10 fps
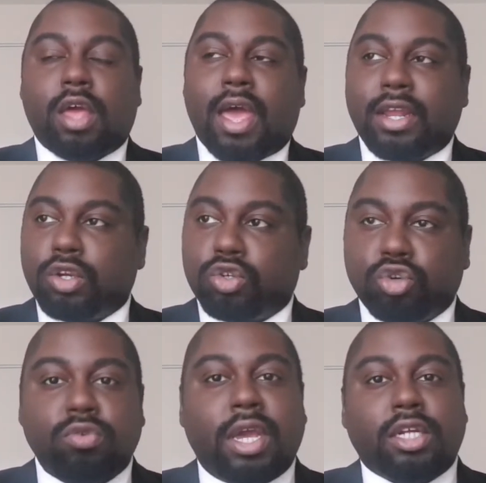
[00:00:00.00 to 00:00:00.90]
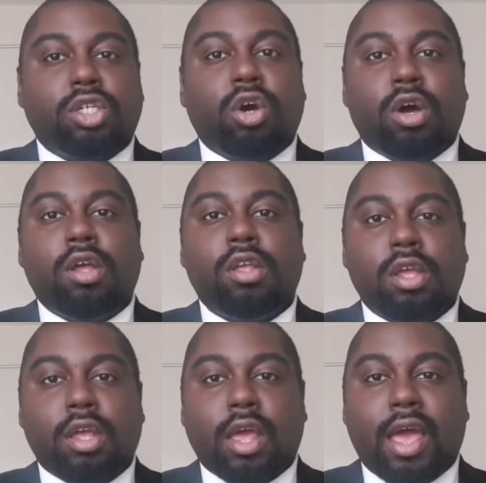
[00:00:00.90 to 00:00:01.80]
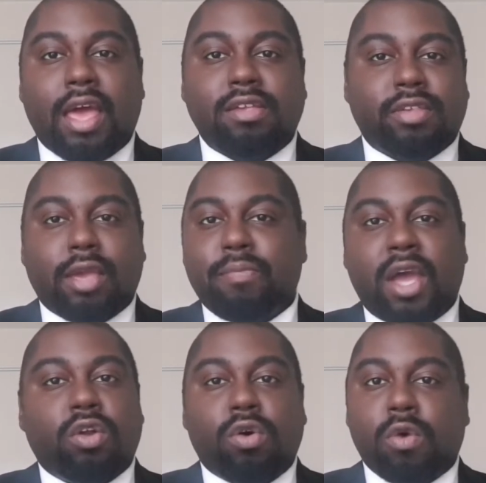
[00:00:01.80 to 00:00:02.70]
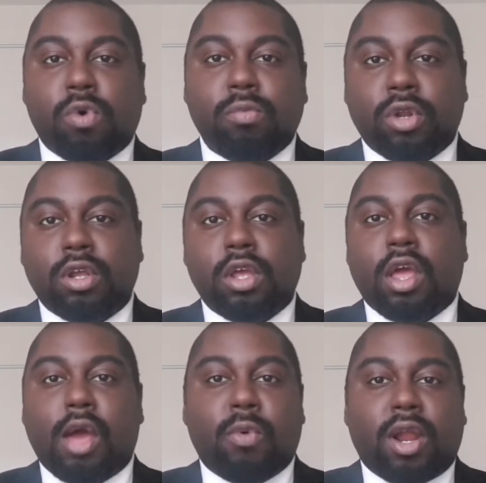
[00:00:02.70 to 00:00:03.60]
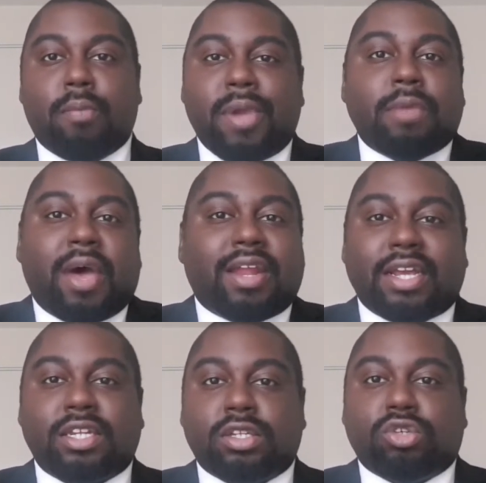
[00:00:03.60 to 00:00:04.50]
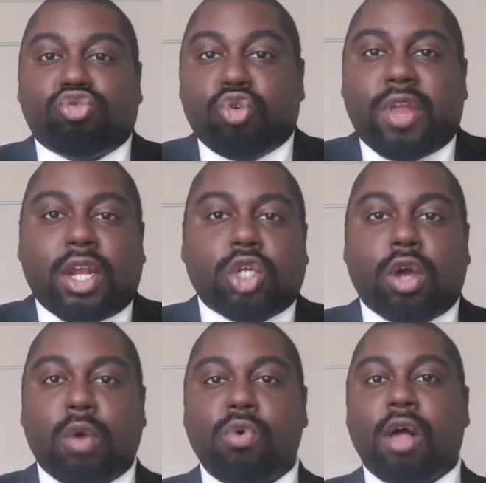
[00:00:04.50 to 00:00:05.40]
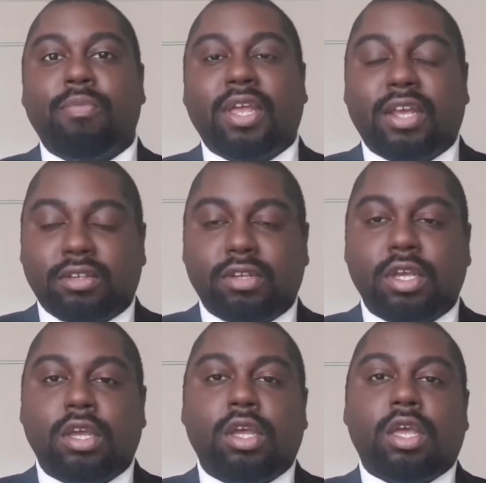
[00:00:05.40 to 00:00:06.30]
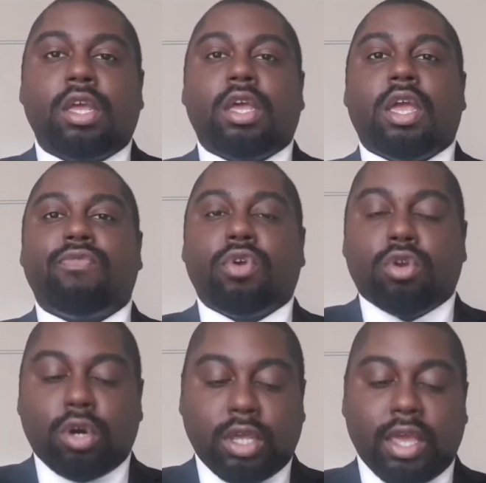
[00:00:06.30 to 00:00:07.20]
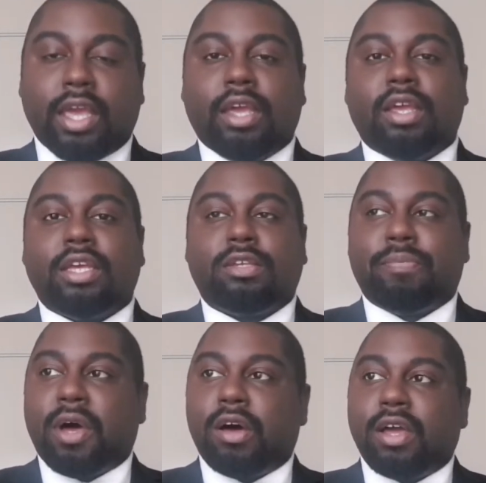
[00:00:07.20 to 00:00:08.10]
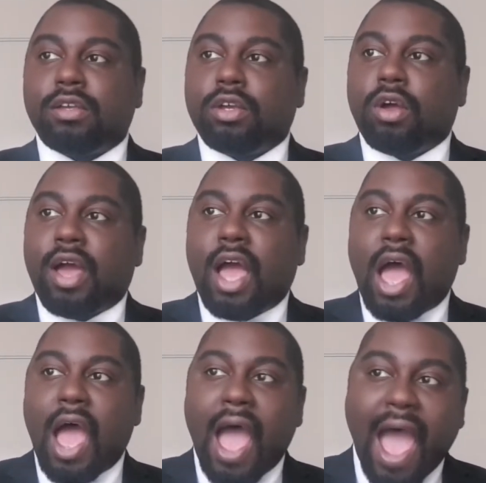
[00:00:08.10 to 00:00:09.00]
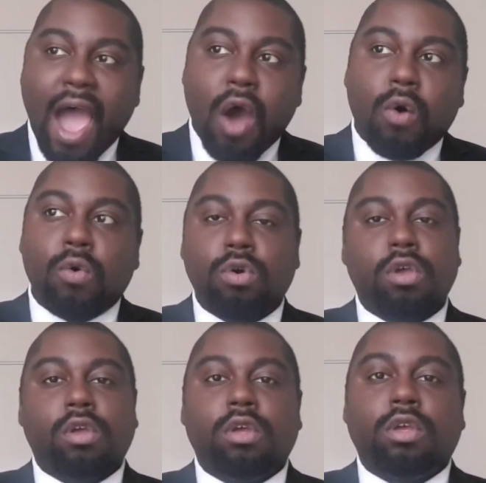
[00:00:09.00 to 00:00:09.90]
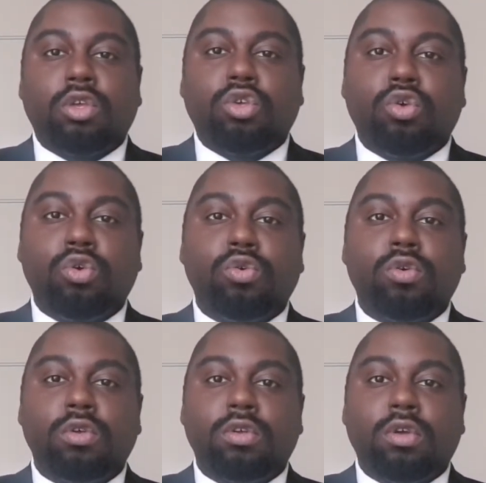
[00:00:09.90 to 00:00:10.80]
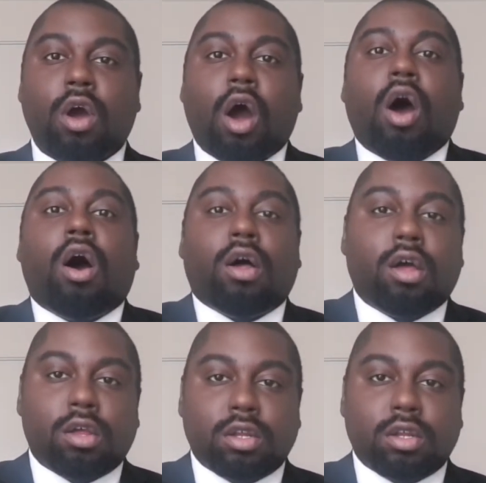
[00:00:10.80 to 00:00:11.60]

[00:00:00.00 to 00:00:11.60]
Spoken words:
and your true nature as a man or a woman. And what I mean by that true nature, what I mean is, if you look at it, it's about, you know, how you are.